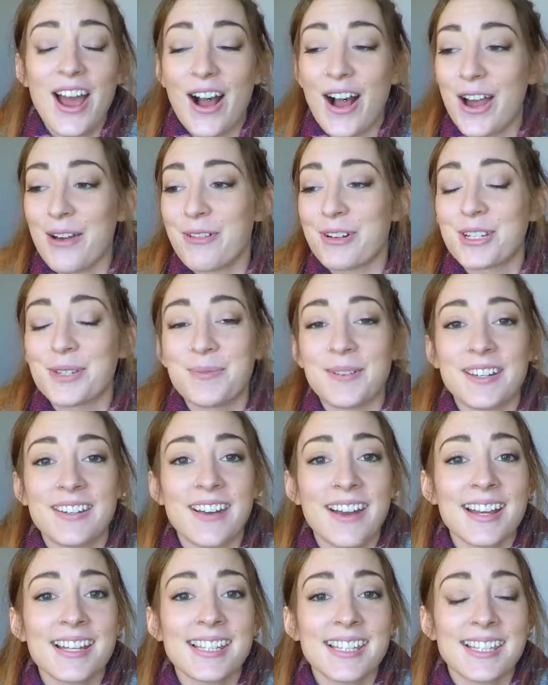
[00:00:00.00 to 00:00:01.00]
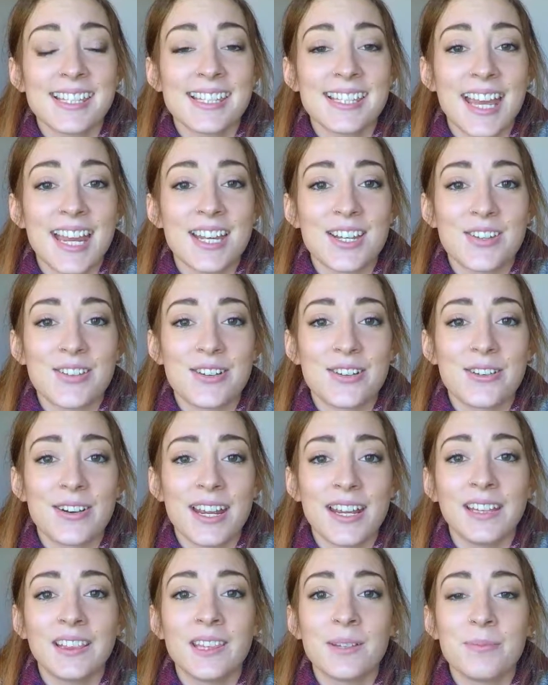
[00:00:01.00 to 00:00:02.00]
I want to be nice and central,
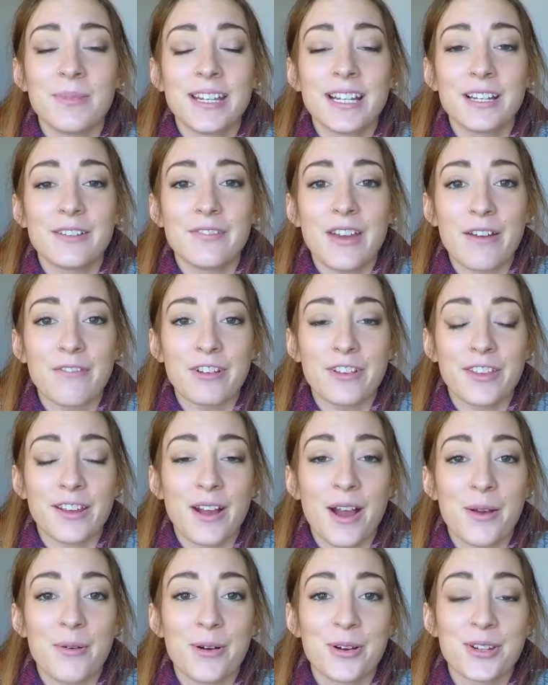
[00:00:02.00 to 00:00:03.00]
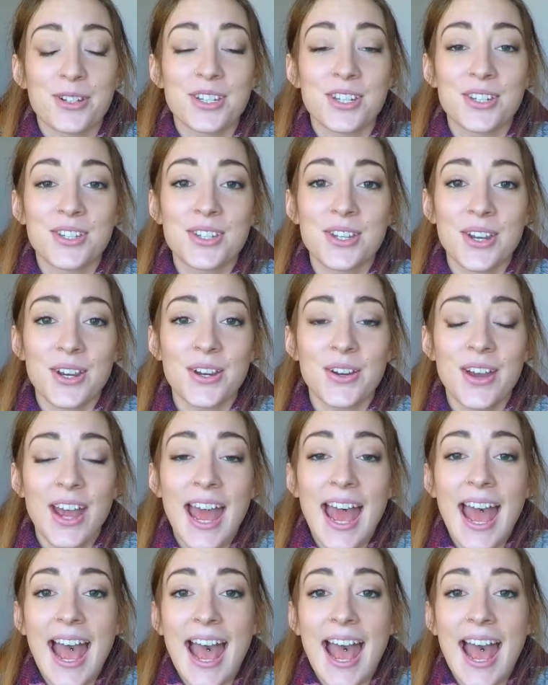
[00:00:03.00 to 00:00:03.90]
in the middle of everything I want to do,